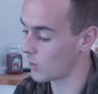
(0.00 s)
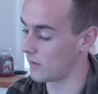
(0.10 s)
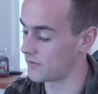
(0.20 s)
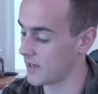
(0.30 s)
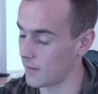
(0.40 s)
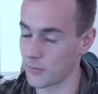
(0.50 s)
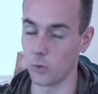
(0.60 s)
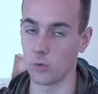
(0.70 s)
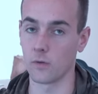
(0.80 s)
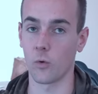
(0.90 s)
We've set up
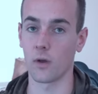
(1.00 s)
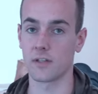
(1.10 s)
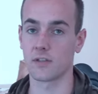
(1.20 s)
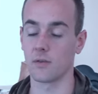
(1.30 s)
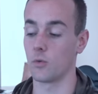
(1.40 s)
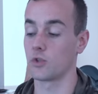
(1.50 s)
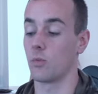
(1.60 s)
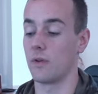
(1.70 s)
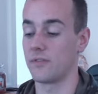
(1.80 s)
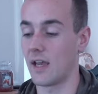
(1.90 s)
Google Voice,
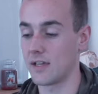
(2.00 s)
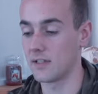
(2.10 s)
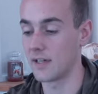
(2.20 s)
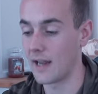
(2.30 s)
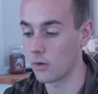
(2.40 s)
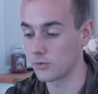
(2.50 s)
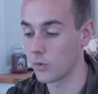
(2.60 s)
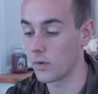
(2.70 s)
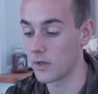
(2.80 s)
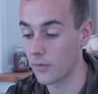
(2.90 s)
so we've tested it out,
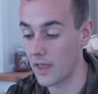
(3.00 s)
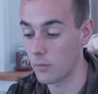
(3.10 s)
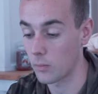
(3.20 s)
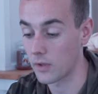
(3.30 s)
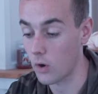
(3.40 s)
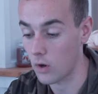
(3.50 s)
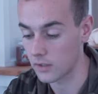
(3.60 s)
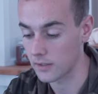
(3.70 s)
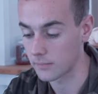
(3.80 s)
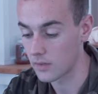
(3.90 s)
so we know that when we
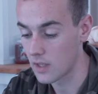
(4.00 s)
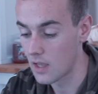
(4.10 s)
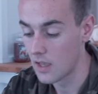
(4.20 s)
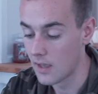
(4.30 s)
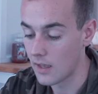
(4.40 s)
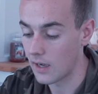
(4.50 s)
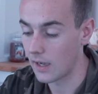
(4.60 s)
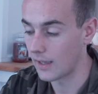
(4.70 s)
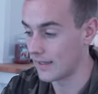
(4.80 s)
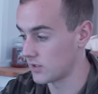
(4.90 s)
call him,
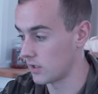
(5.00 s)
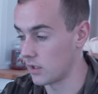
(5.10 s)
uh, it's